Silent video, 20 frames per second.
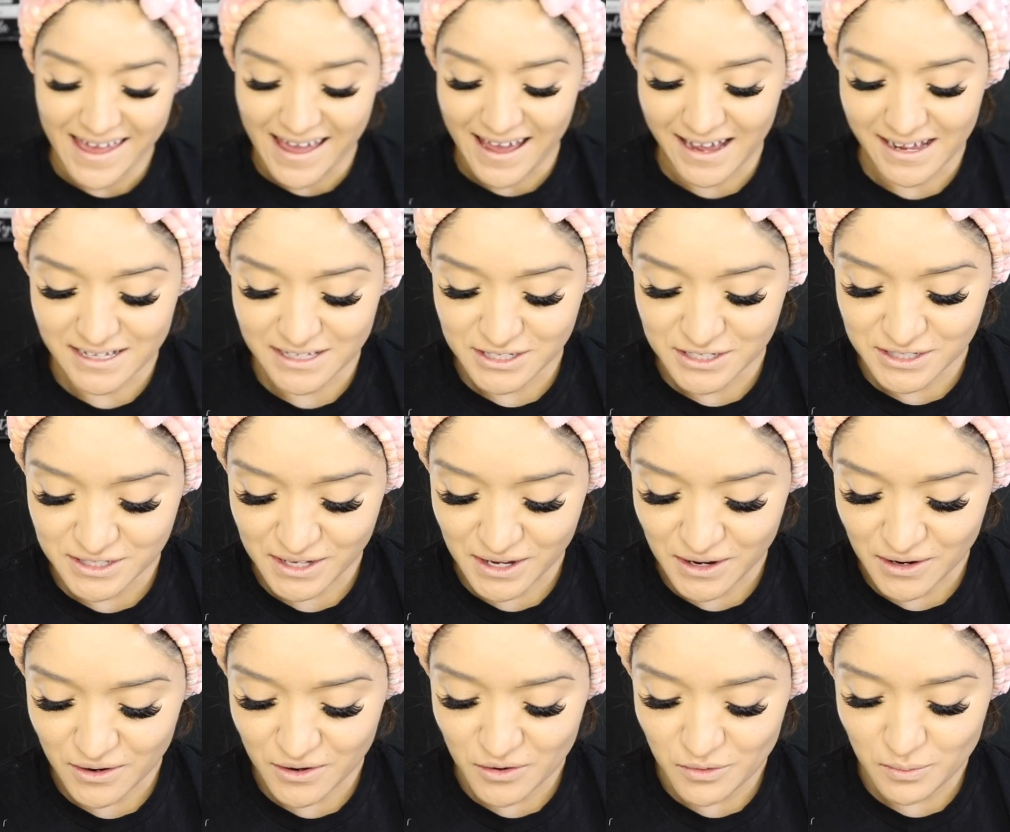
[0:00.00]
and
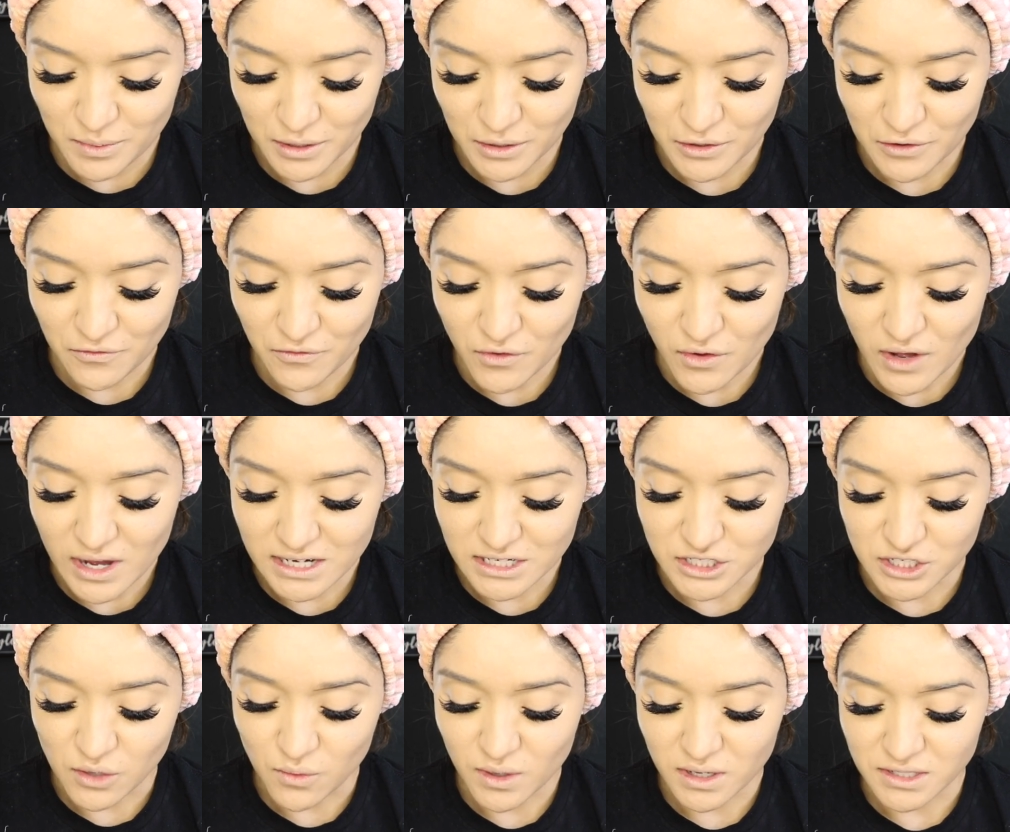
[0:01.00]
so beautiful. I
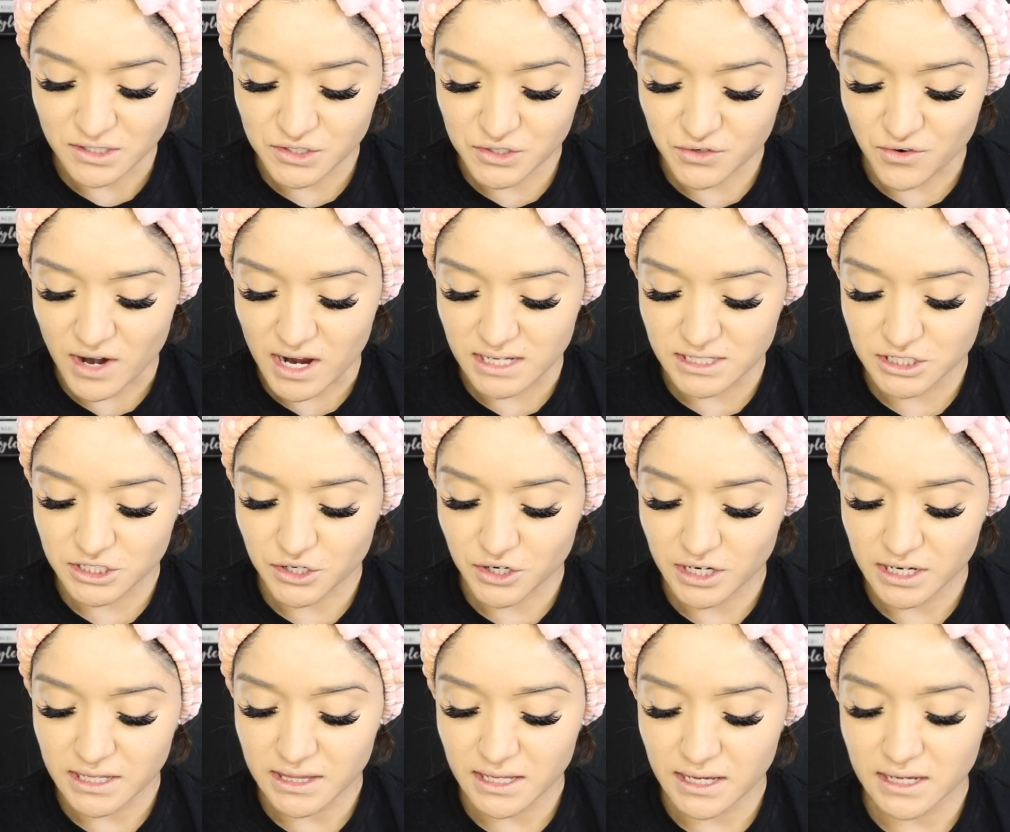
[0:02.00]
don't want to scratch it or
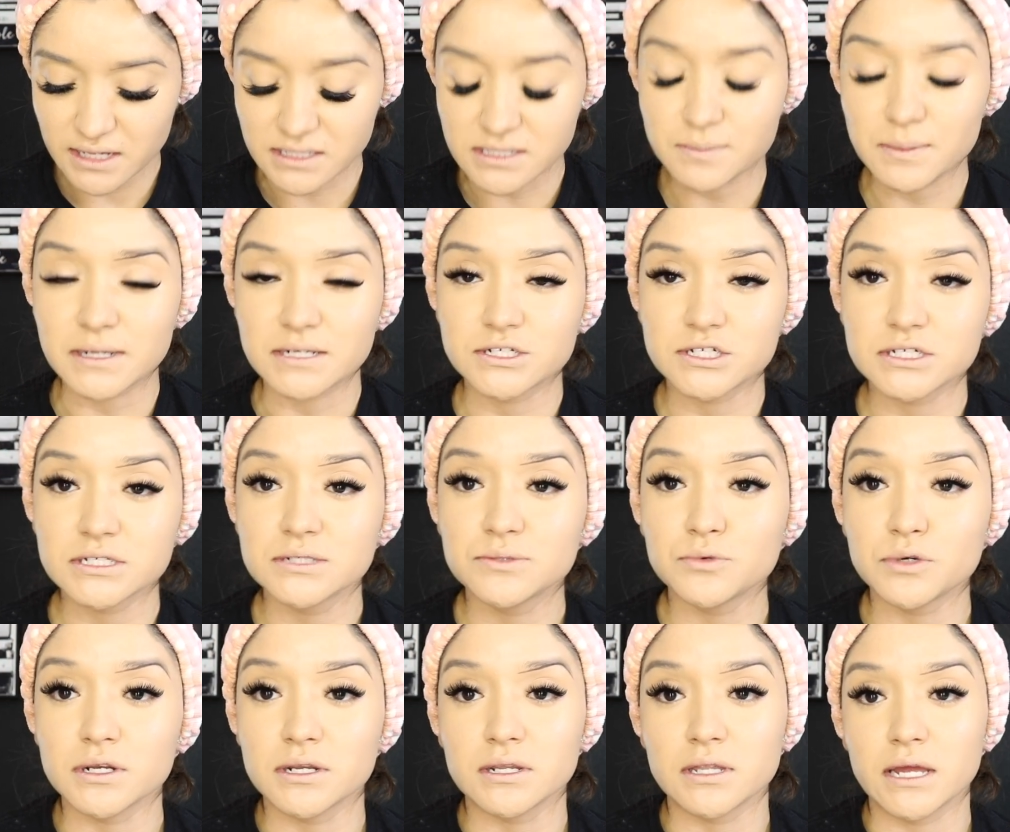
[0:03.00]
anything, especially
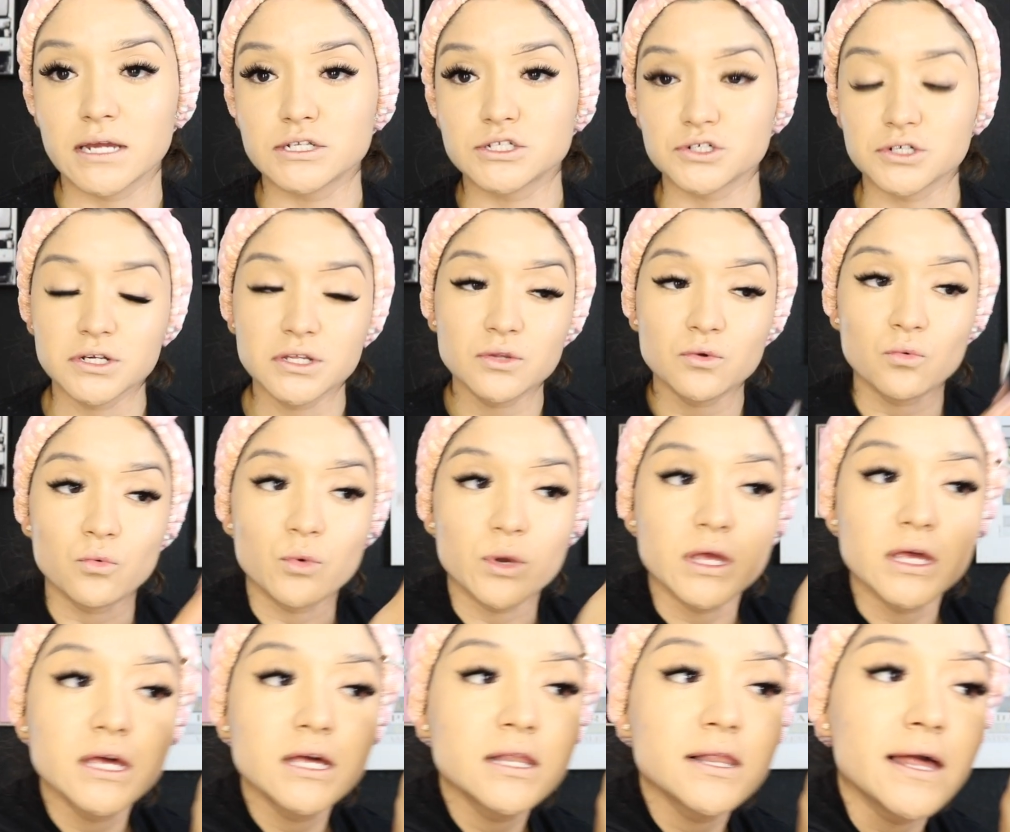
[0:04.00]
when like during the
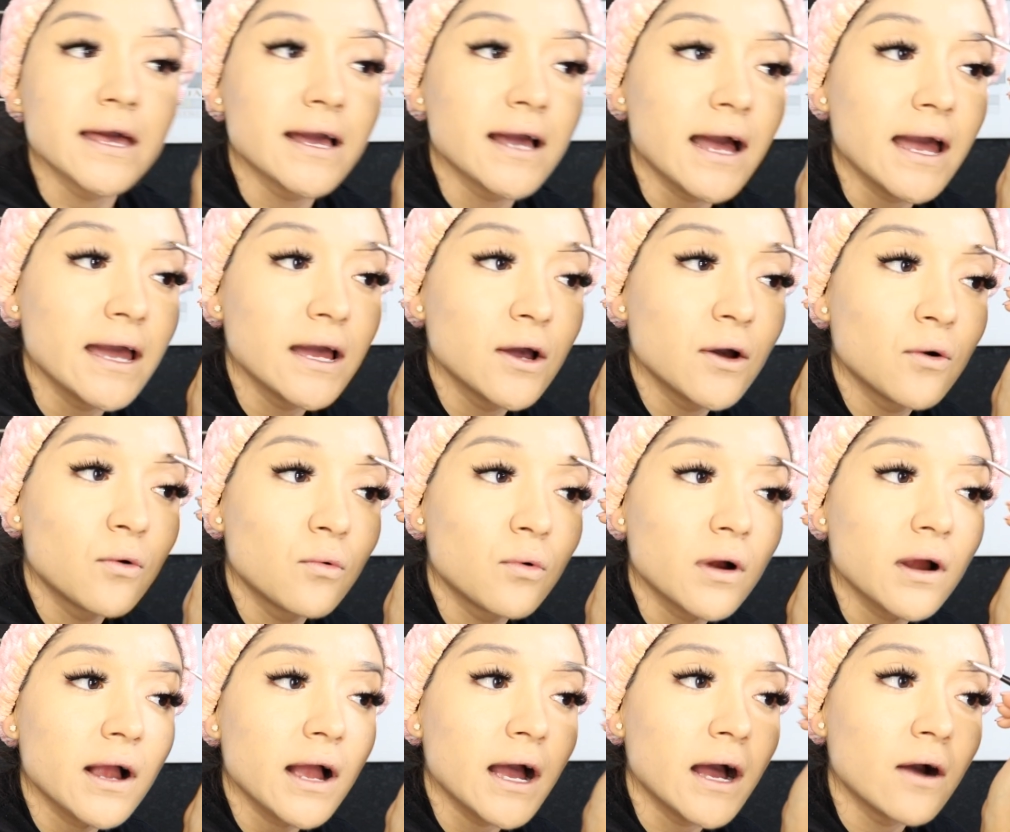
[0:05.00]
week, like I go
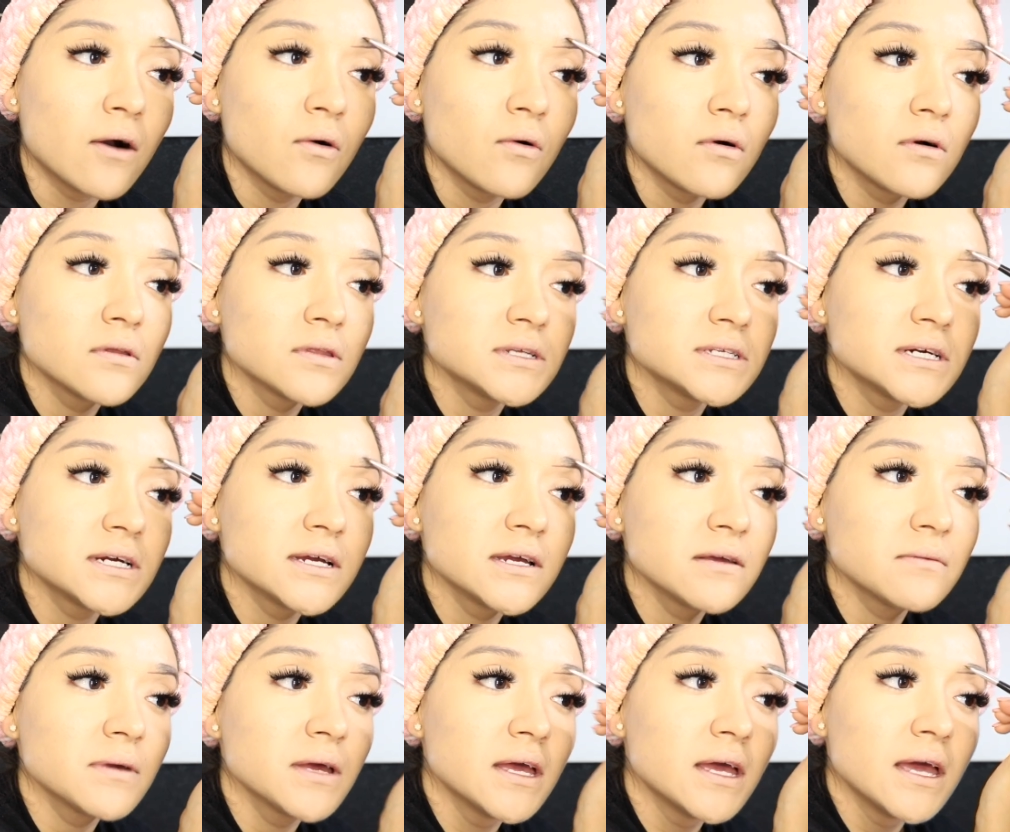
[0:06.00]
work out all the
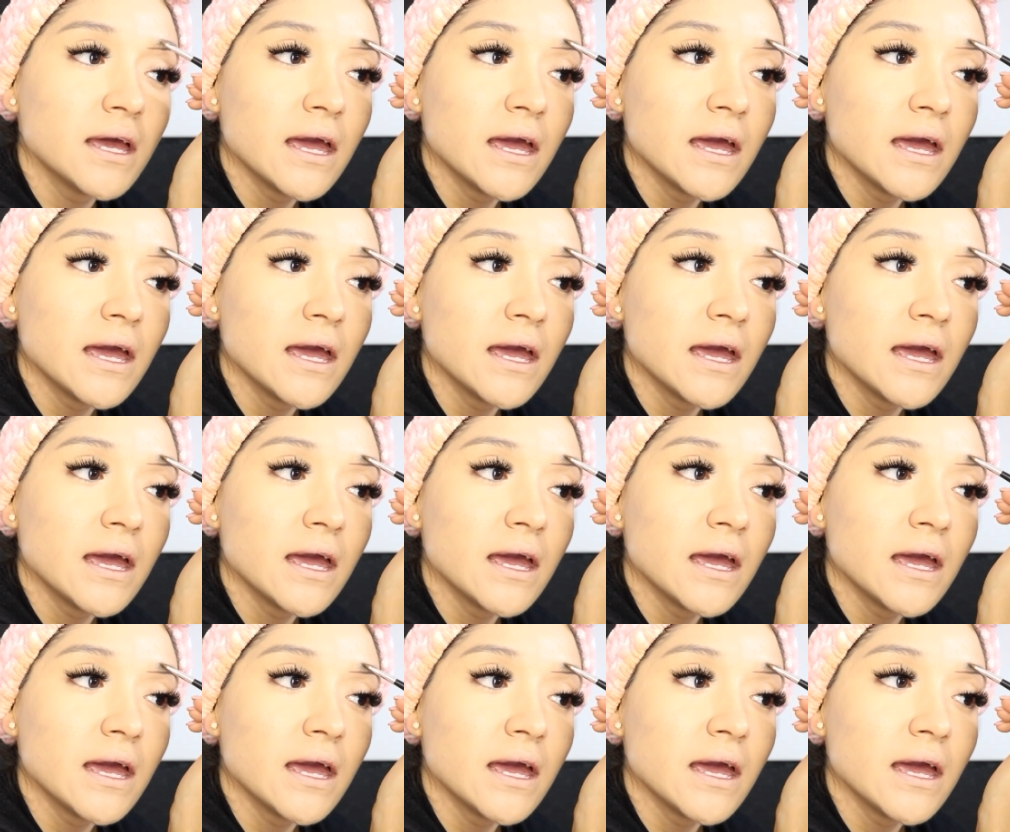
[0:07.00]
time